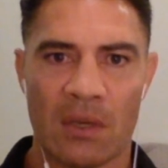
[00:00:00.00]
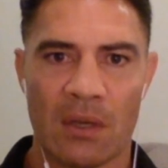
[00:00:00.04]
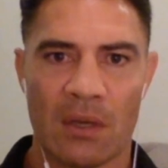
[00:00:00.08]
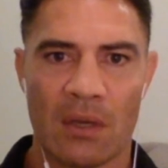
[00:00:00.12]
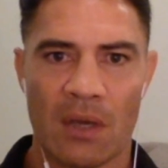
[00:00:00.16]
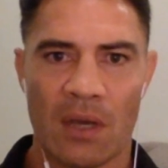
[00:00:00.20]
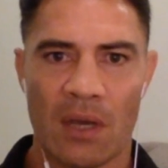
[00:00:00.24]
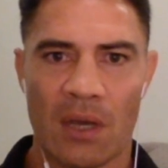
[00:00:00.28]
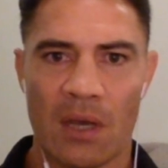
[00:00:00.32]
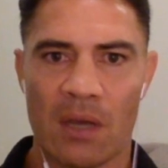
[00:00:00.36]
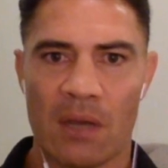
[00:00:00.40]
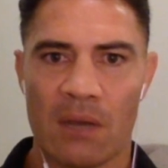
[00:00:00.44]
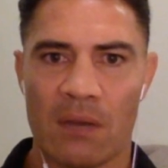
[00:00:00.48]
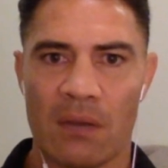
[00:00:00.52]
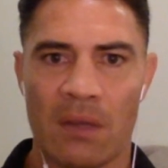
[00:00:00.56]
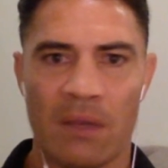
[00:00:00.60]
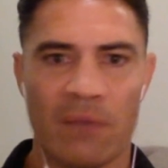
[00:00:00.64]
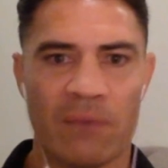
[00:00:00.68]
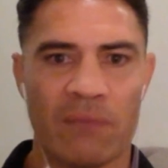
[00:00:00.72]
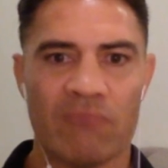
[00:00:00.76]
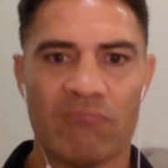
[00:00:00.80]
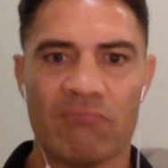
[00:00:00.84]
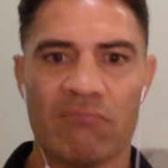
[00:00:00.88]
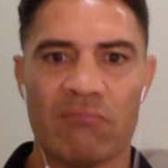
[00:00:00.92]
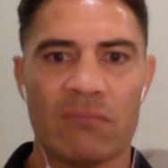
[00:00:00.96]

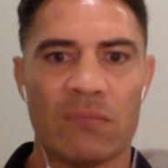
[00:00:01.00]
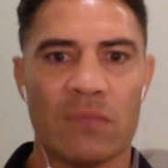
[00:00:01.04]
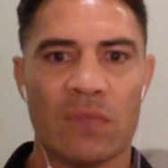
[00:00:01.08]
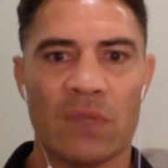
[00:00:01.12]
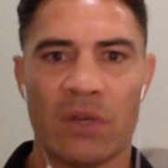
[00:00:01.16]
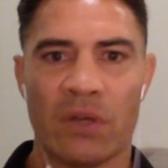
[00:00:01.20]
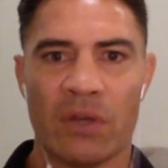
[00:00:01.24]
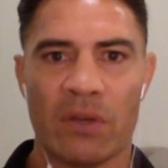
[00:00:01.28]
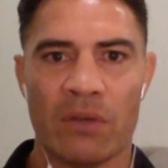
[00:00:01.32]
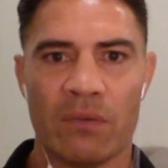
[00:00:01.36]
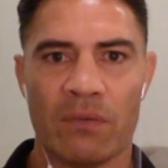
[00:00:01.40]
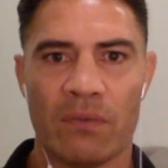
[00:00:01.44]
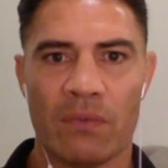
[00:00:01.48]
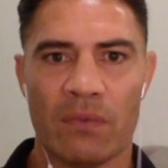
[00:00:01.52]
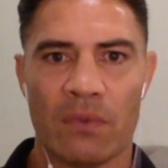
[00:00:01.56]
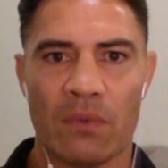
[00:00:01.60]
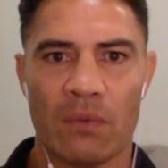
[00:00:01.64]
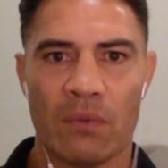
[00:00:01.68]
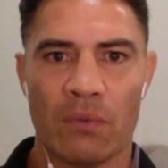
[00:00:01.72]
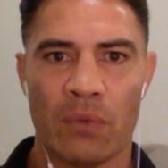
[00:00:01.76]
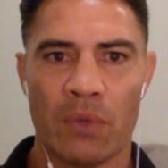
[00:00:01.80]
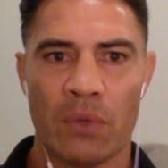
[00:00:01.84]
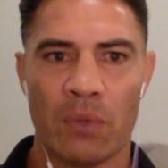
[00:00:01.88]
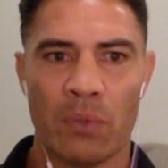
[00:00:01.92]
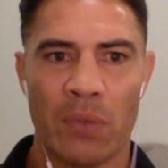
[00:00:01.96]
We
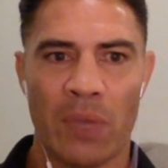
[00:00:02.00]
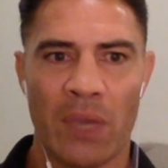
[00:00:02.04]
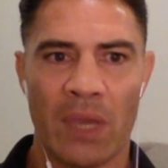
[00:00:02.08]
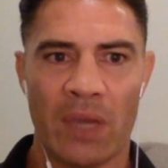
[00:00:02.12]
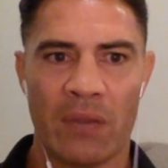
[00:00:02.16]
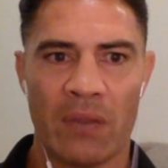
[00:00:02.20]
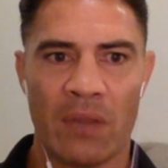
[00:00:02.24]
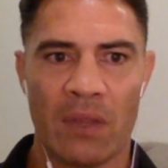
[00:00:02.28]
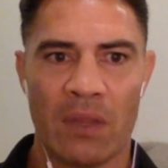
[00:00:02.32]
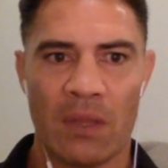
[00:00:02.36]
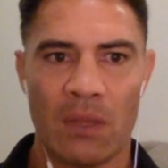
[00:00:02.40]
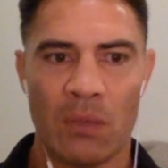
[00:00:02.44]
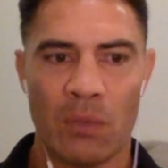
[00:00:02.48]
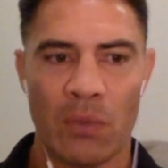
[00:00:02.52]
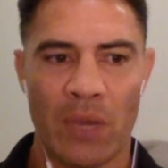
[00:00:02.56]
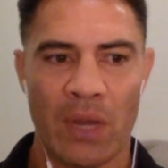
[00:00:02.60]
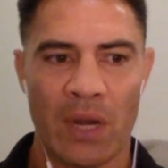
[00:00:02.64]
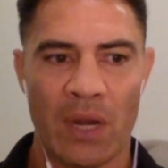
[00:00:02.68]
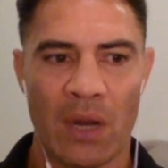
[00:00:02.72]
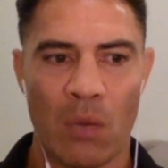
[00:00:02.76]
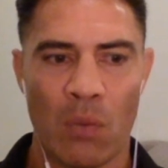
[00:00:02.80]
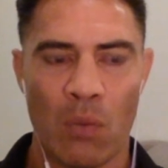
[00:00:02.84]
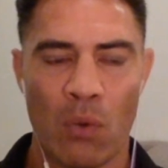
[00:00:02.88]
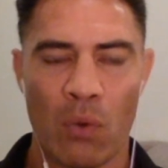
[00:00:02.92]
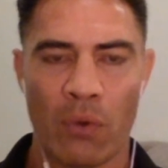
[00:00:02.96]
had
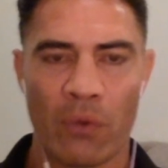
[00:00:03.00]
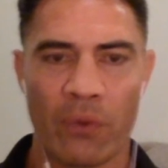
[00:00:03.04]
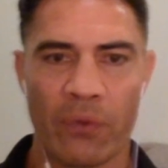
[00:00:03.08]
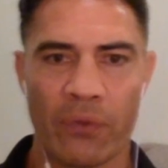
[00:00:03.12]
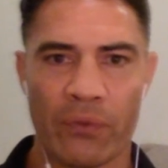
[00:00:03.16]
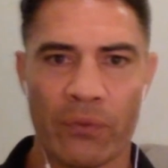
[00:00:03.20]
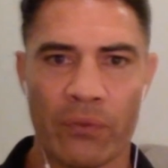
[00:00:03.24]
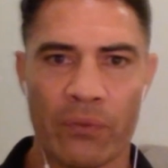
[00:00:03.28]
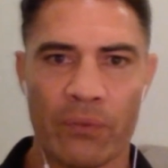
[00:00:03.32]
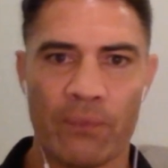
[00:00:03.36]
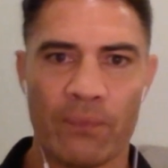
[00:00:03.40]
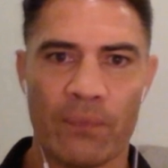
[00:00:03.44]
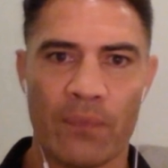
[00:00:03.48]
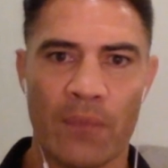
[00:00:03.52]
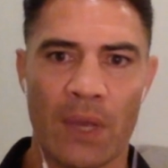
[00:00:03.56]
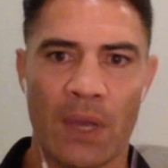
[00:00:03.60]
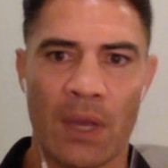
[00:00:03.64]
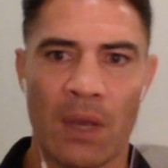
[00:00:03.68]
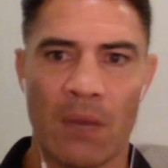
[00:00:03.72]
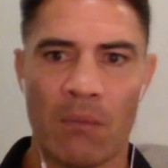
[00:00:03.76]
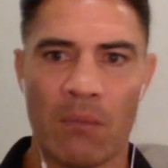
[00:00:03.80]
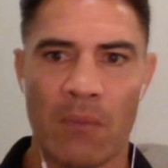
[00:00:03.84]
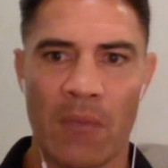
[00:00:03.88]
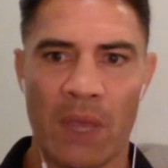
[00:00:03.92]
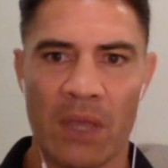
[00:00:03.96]
our walkthrough
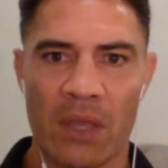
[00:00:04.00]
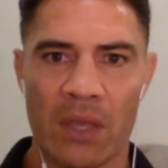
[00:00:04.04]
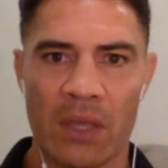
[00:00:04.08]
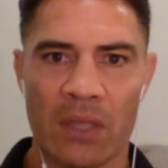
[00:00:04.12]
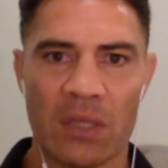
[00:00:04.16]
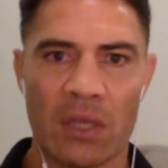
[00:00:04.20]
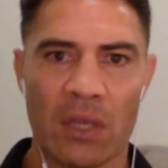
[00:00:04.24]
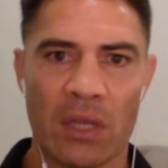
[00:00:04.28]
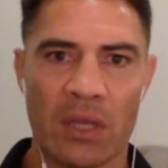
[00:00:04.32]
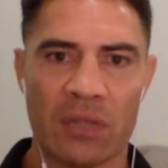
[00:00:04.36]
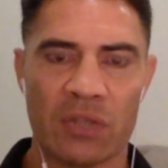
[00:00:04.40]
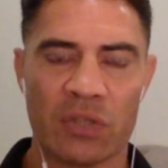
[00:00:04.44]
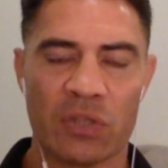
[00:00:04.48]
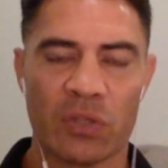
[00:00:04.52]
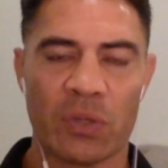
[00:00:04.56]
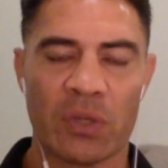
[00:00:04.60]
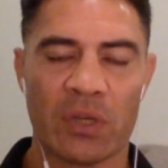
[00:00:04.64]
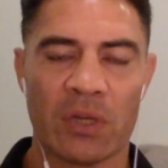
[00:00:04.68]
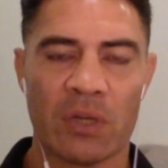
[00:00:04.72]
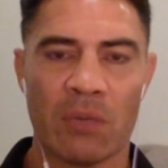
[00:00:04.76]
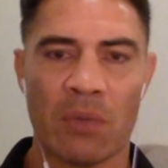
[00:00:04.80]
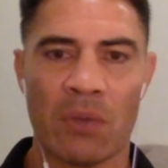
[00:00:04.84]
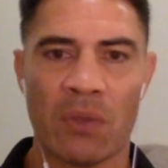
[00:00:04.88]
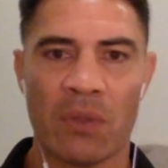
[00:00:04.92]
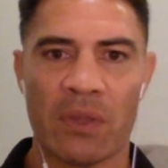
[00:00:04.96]
at
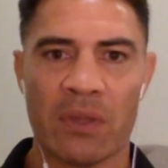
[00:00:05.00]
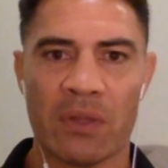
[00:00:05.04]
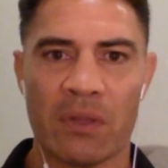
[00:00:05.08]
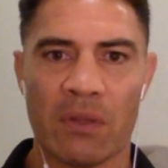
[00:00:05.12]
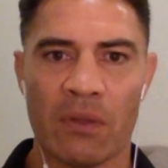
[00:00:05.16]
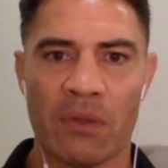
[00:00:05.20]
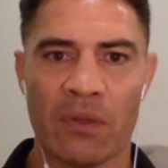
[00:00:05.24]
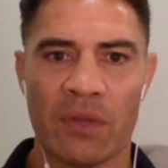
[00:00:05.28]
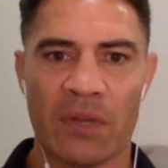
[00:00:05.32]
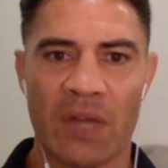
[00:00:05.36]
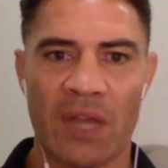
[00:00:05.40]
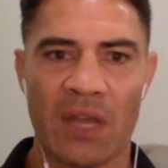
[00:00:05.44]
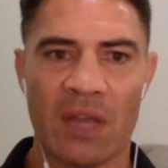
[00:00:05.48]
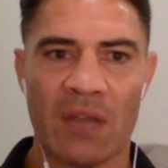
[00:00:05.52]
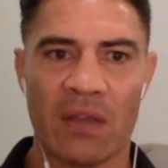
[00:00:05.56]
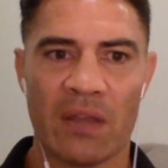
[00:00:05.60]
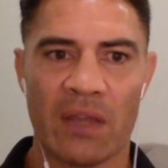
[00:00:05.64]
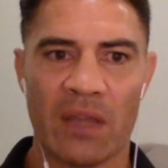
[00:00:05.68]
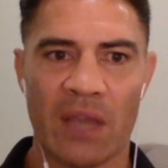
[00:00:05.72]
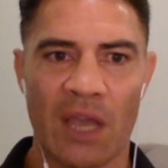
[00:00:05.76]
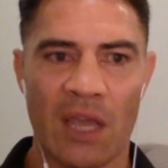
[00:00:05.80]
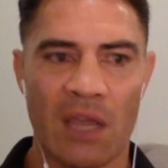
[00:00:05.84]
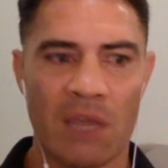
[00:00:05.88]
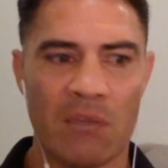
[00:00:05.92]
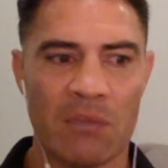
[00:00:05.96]
Twickenham on the day of the
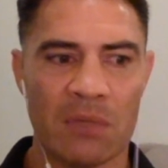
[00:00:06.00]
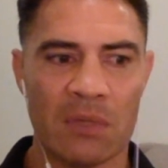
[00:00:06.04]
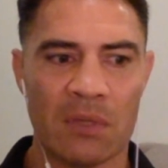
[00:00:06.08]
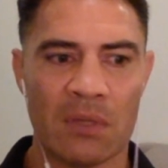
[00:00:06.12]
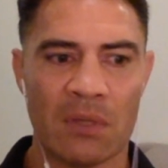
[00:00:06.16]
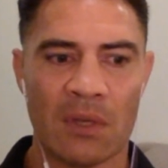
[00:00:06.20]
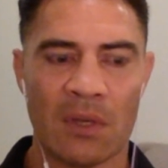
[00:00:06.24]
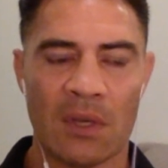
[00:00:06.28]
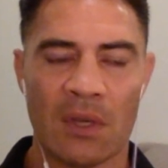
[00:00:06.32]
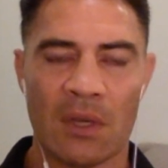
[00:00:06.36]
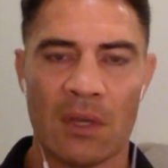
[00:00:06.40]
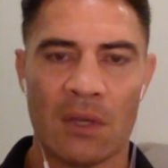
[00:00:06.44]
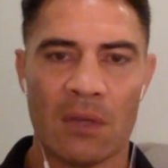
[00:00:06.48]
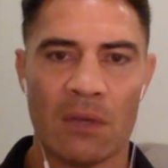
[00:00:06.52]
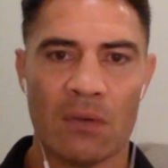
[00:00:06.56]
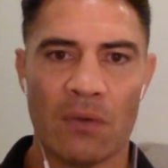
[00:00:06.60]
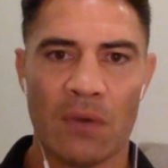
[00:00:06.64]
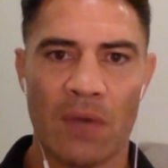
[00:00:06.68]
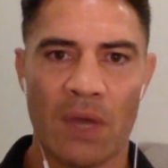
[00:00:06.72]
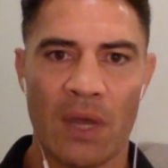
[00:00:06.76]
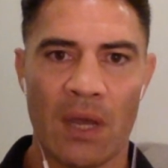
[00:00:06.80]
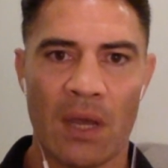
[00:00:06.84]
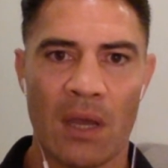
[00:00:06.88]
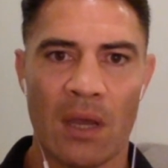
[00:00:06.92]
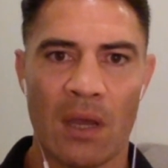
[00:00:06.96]
game, and
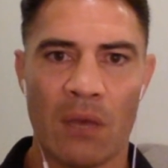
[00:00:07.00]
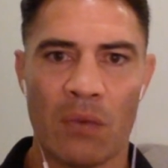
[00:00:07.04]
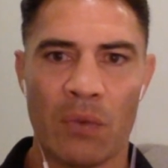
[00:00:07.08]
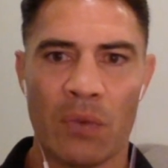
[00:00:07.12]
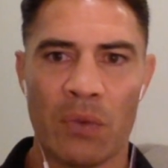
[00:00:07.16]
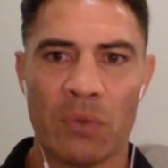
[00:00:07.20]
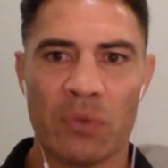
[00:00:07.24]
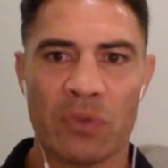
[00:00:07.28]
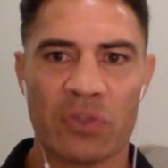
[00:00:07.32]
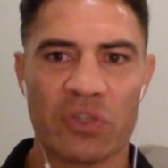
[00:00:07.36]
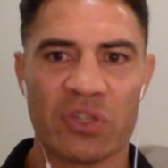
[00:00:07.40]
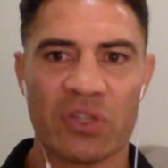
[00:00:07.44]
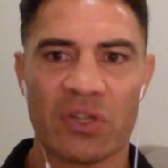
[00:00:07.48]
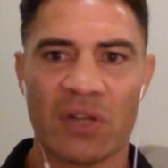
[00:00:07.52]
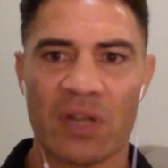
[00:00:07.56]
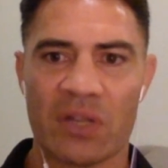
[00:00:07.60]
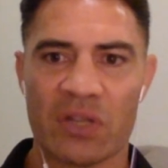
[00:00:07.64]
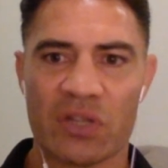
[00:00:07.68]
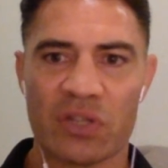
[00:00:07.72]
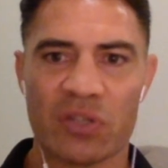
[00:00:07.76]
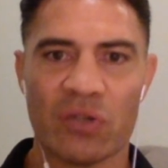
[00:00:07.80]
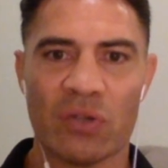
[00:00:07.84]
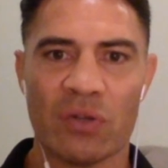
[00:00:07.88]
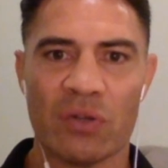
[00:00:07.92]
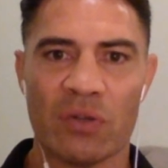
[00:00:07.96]
we were still
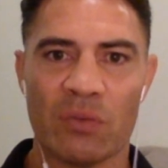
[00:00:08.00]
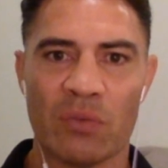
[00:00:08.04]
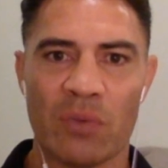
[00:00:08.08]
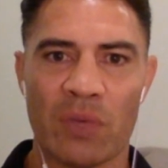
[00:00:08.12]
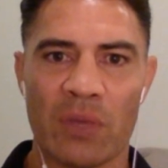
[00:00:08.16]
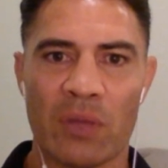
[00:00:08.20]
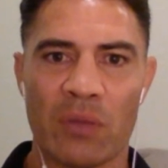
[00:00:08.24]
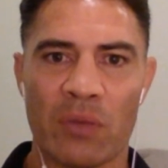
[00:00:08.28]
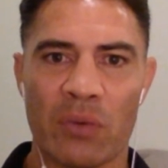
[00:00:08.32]
uncertain whether